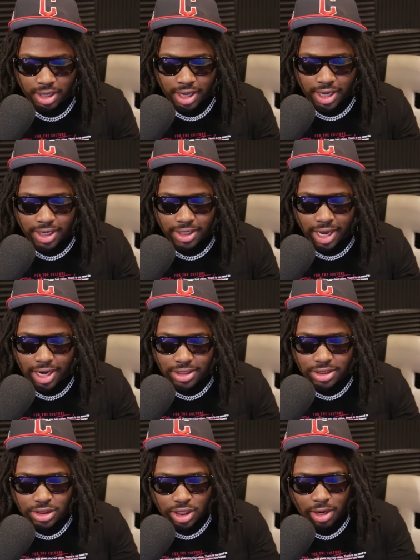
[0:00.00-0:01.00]
Ladies
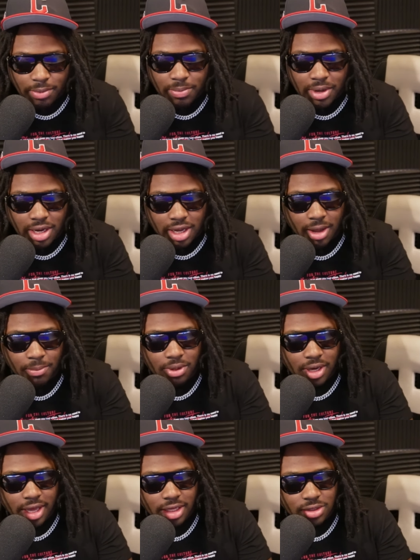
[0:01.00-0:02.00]
and gentlemen, it's been a couple
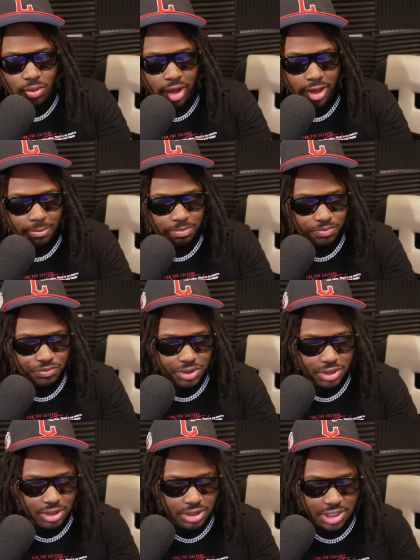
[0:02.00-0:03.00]
days away
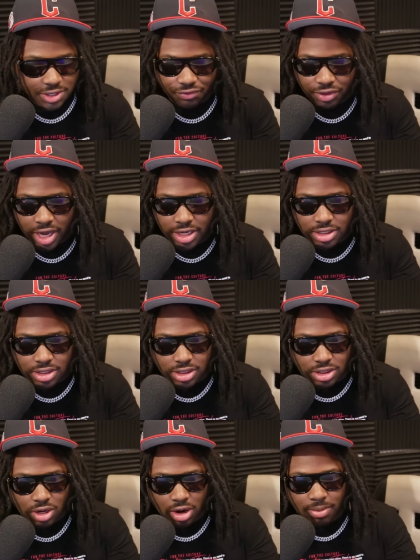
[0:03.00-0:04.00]
since free agency
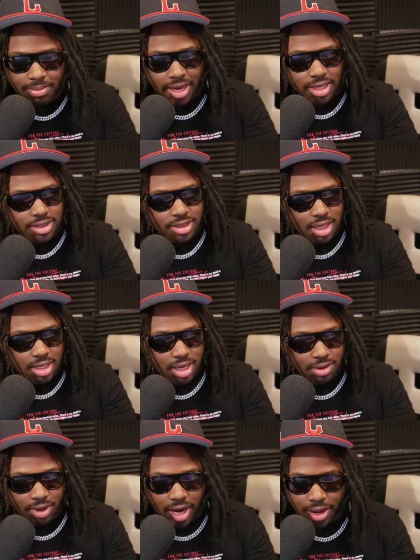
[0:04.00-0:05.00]
started back on Sunday,
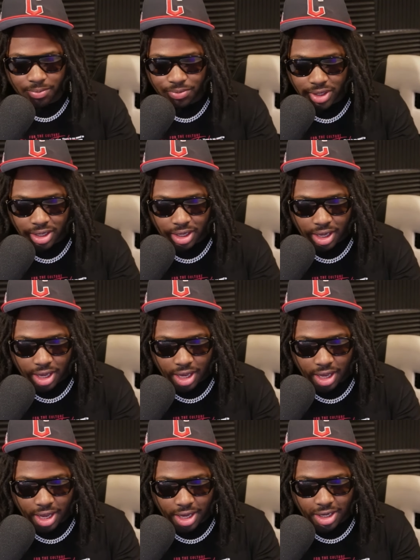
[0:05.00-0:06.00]
right?
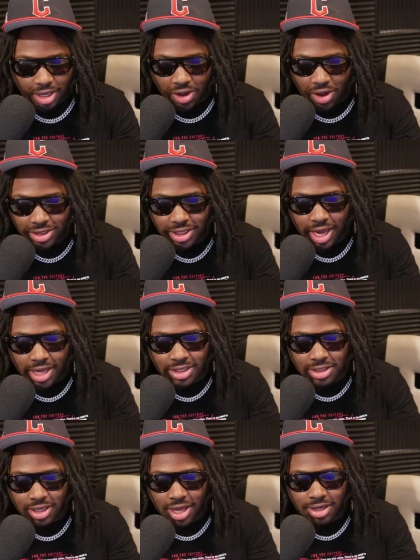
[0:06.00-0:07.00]
And the Los Angeles
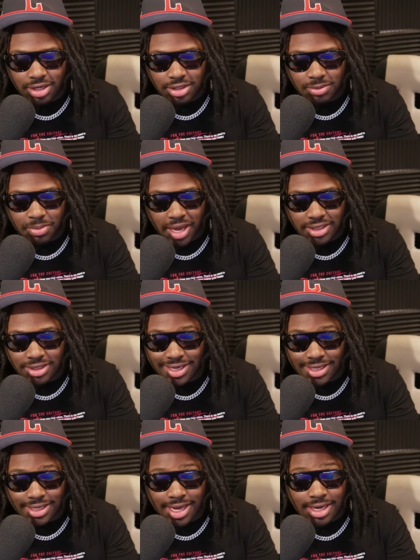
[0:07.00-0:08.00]
Lakers basically
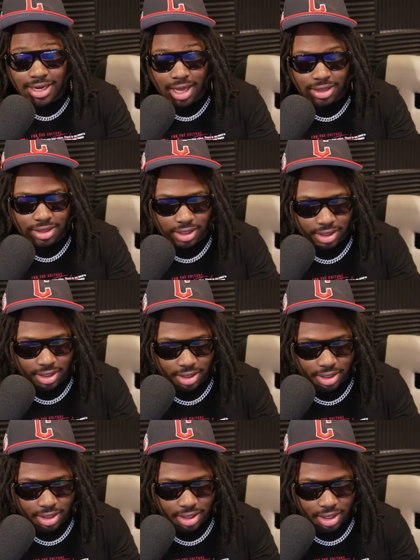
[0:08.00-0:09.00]
did nothing,
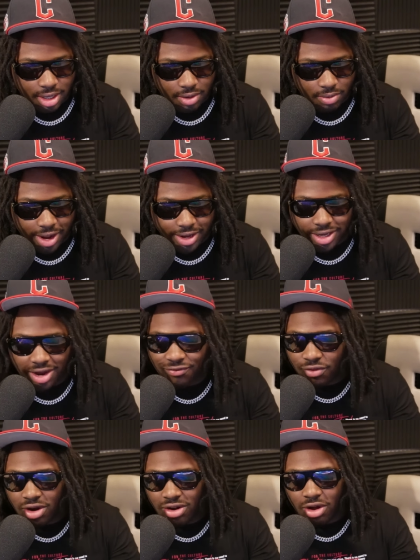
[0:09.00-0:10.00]
right? Their
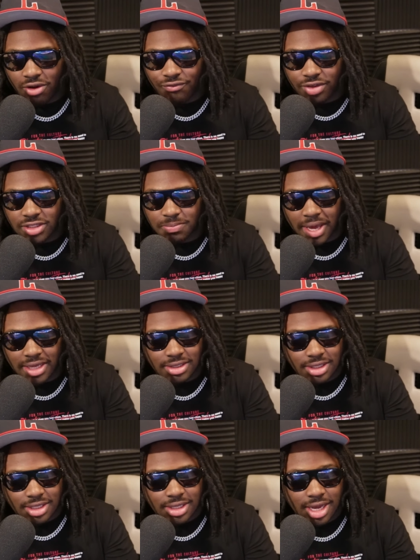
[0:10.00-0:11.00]
front office basically
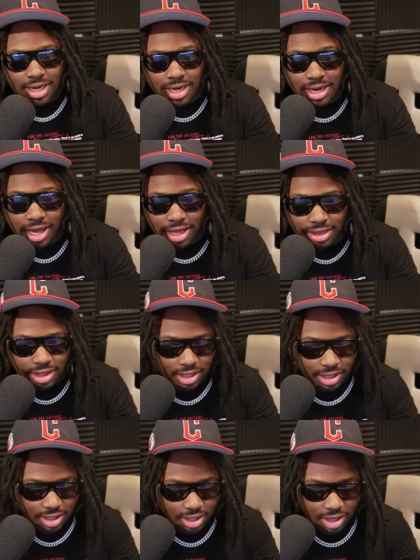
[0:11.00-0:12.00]
did nothing.
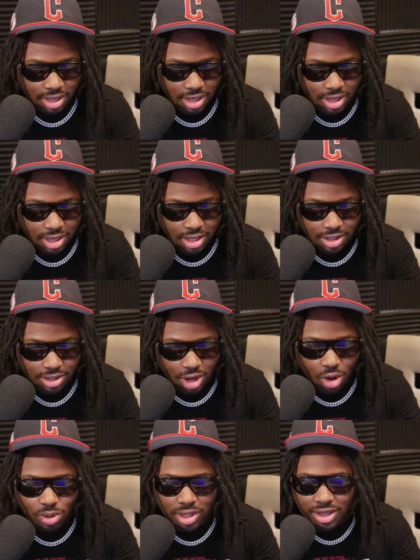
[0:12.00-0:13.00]
The
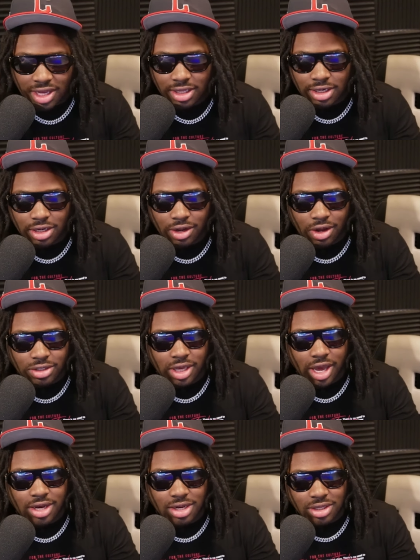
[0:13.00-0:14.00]
only thing that the Los
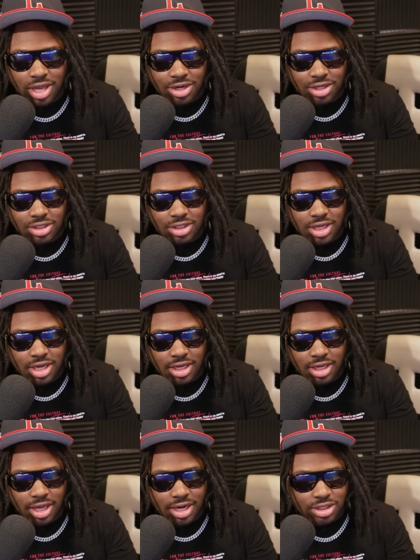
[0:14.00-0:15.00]
Angeles Lakers did,
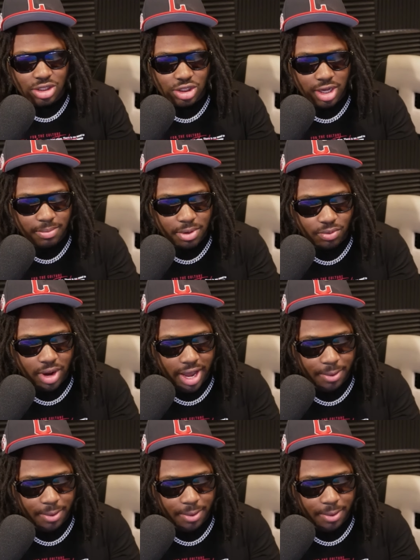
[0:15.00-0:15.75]
ladies and gentlemen, right,